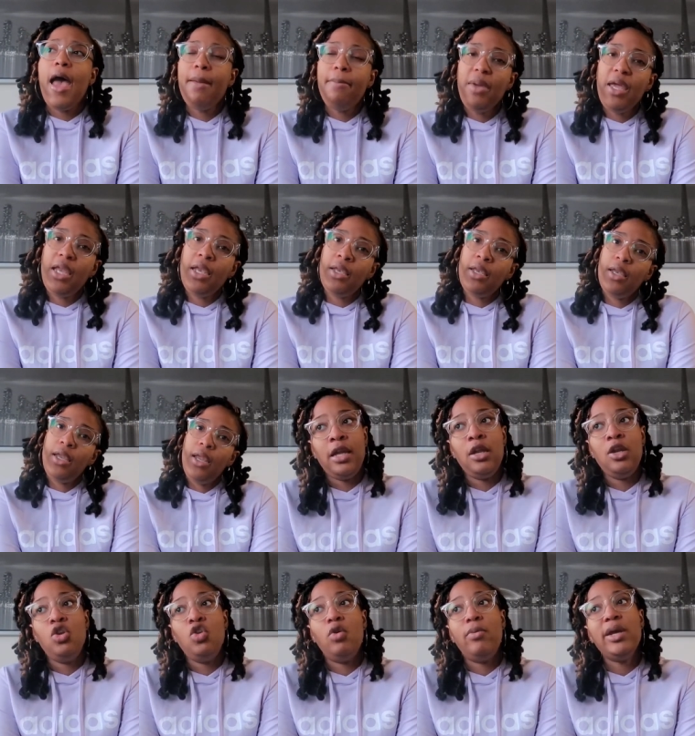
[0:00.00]
i mean
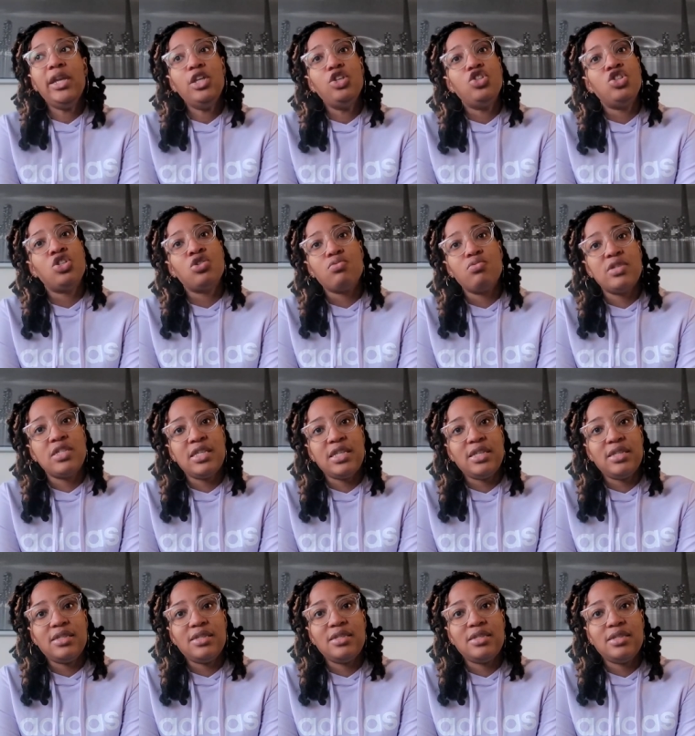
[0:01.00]
nobody
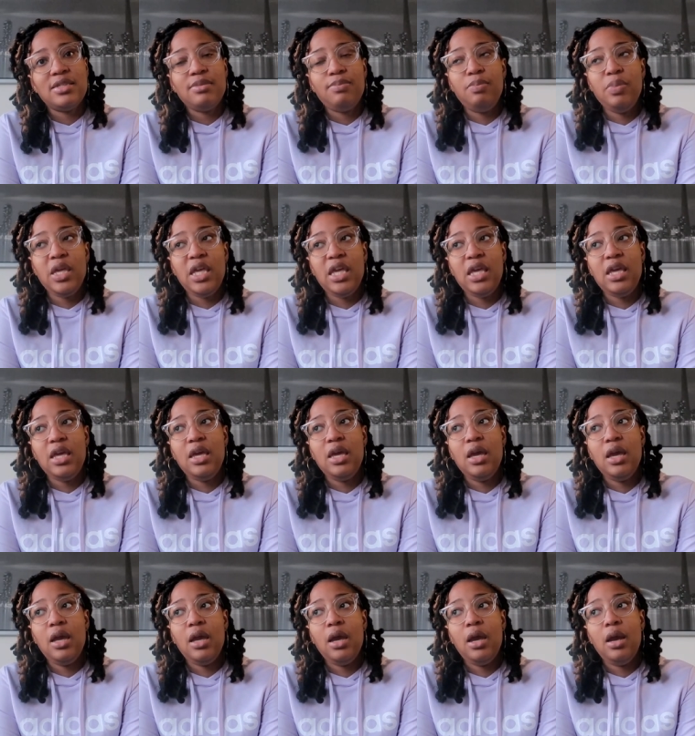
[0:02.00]
chooses to be
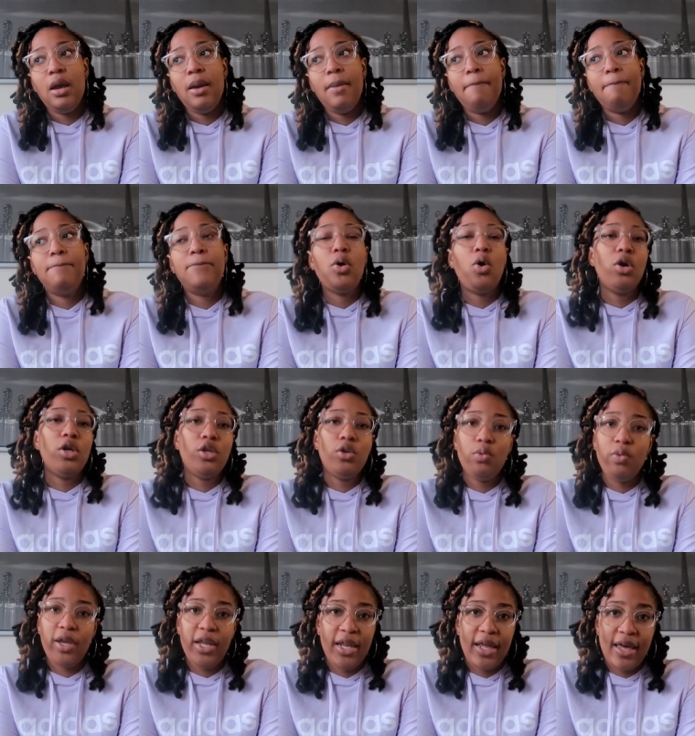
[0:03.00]
born the
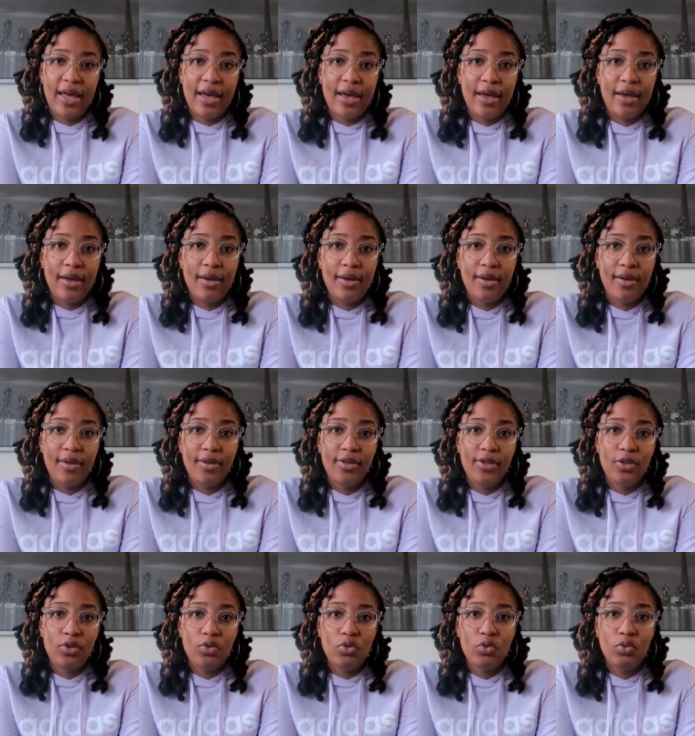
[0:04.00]
way they are
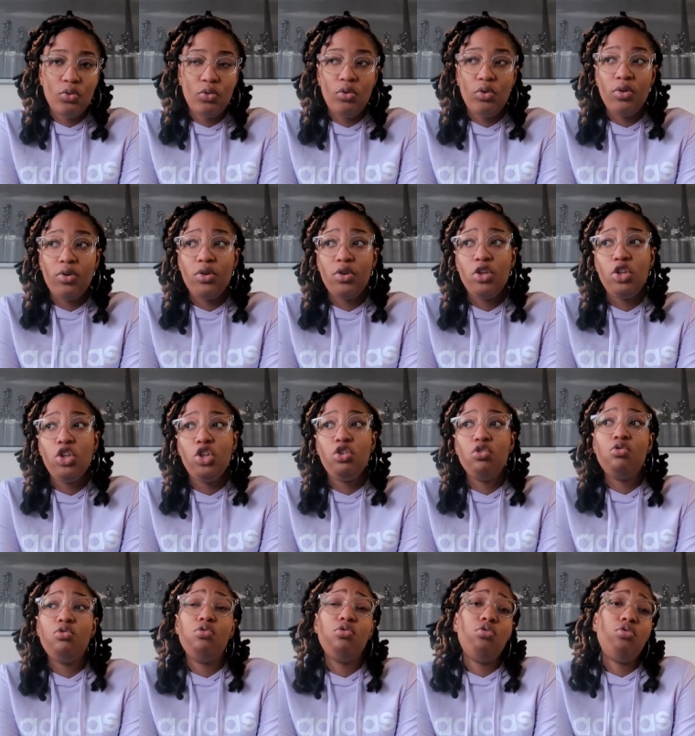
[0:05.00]
you know
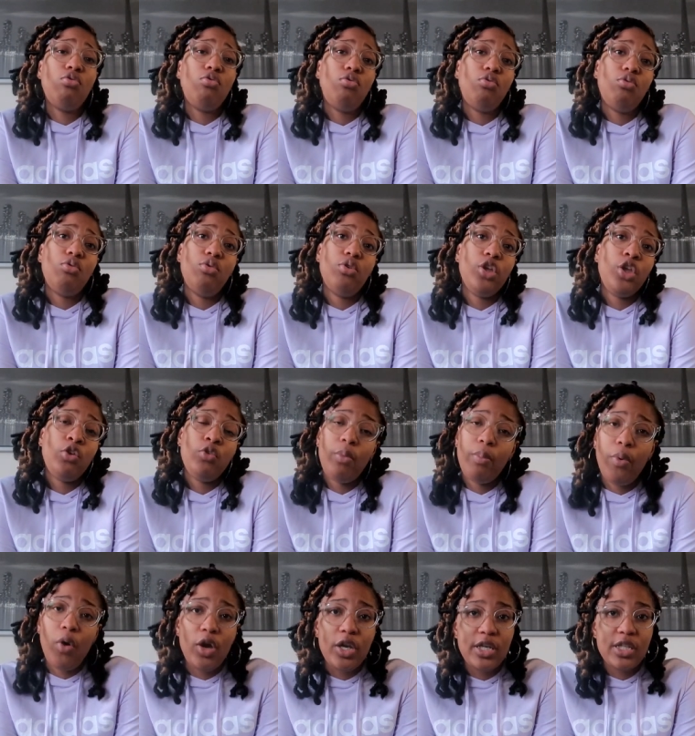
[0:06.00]
you you
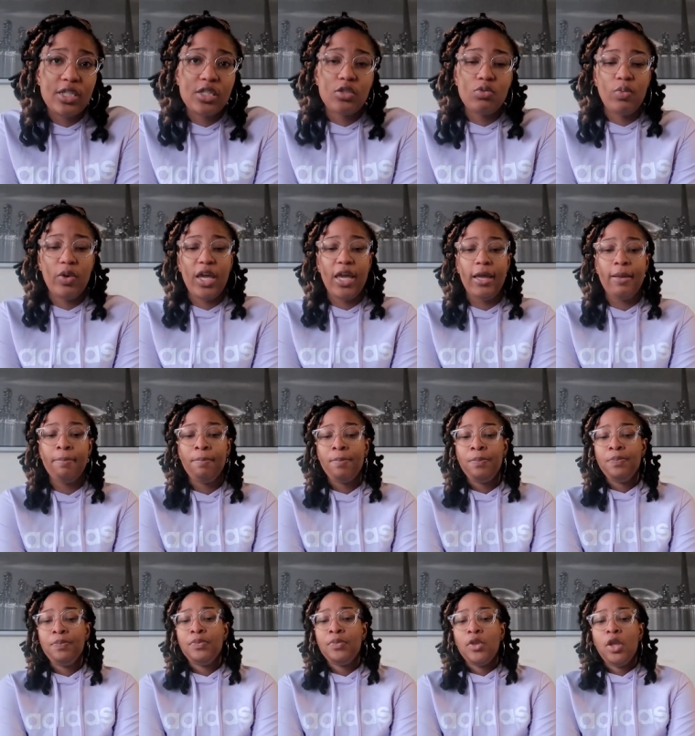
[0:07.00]
are born this way
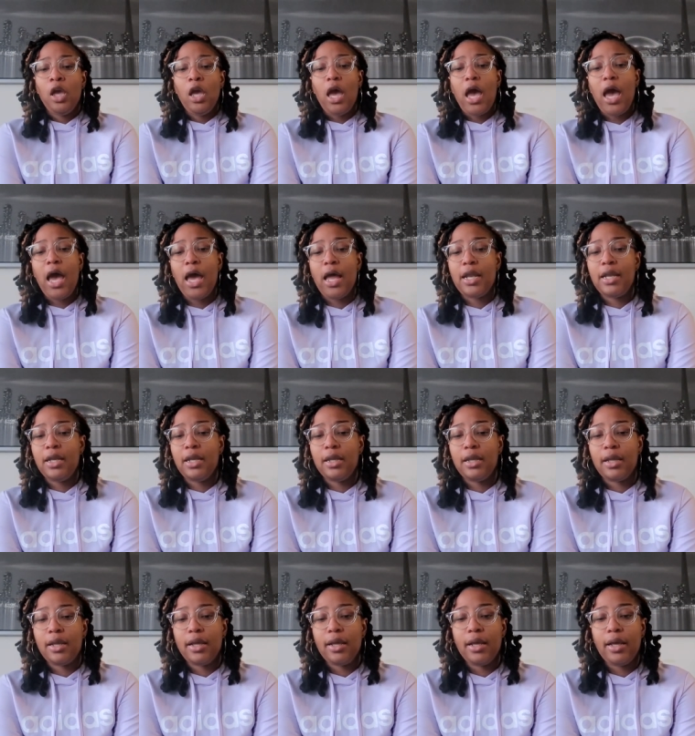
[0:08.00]
and
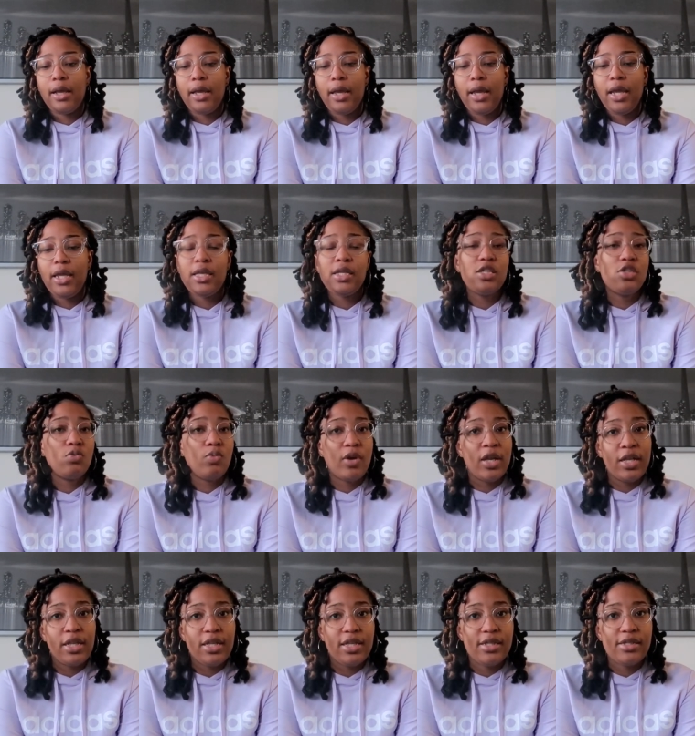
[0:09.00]
it is
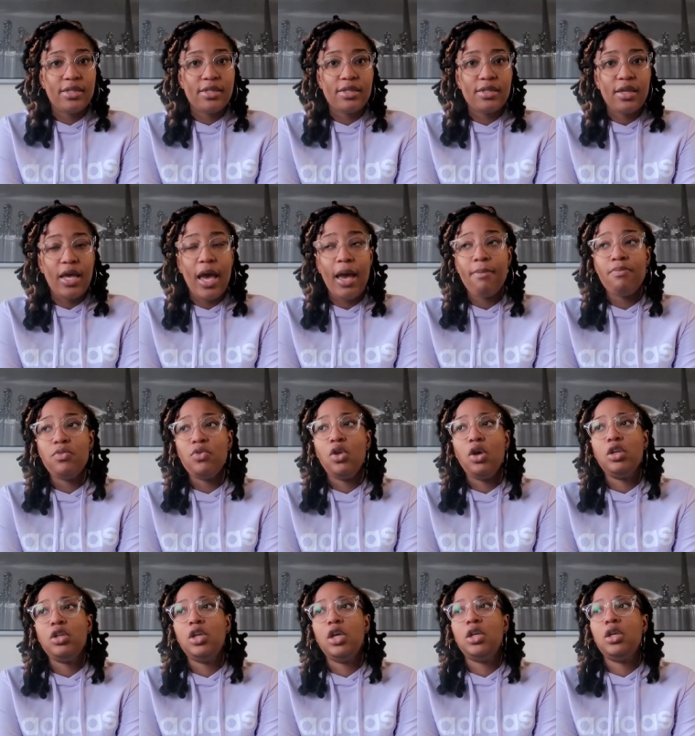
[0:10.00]
what it is i'm
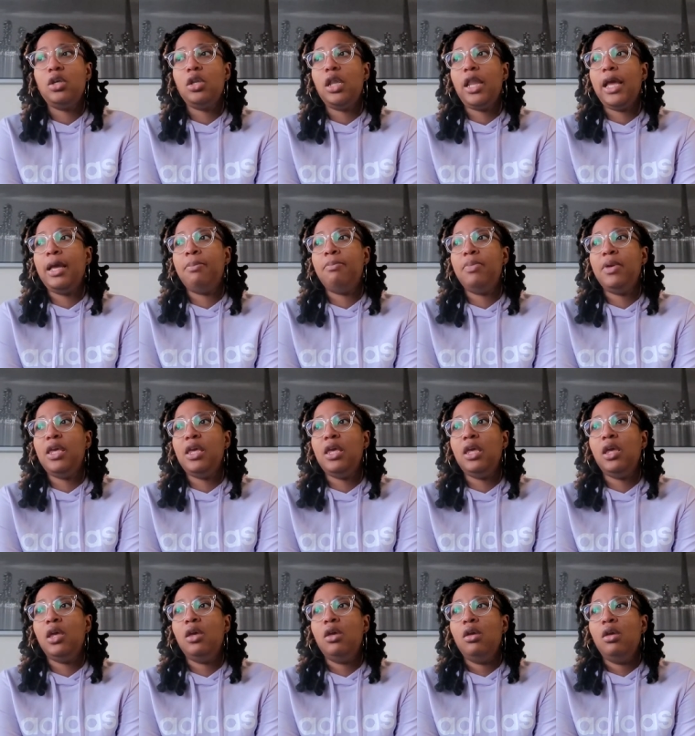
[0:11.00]
not gonna like
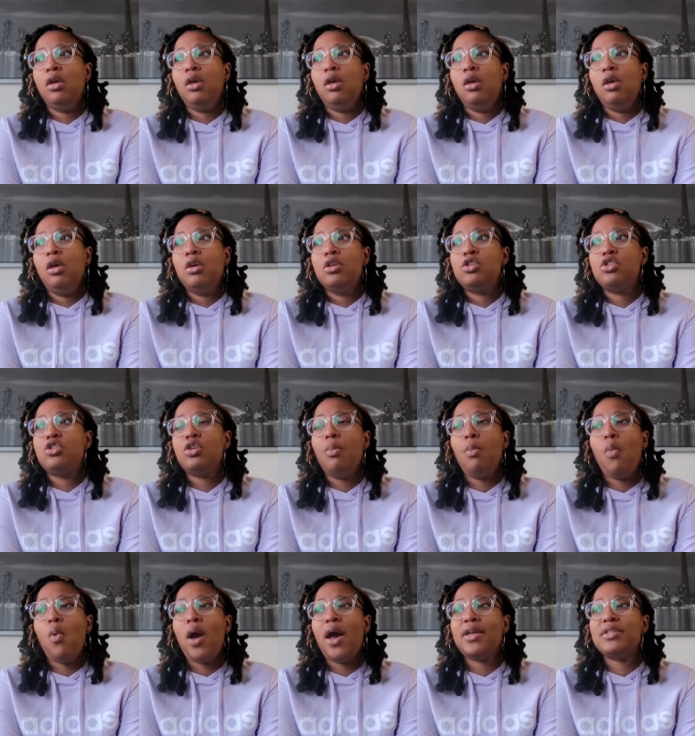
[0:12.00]
be
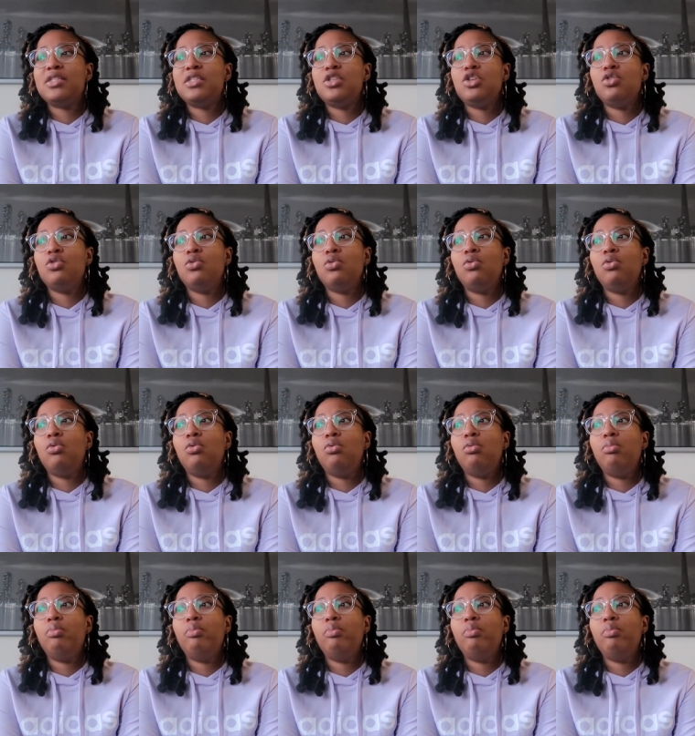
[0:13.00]
somewhat you know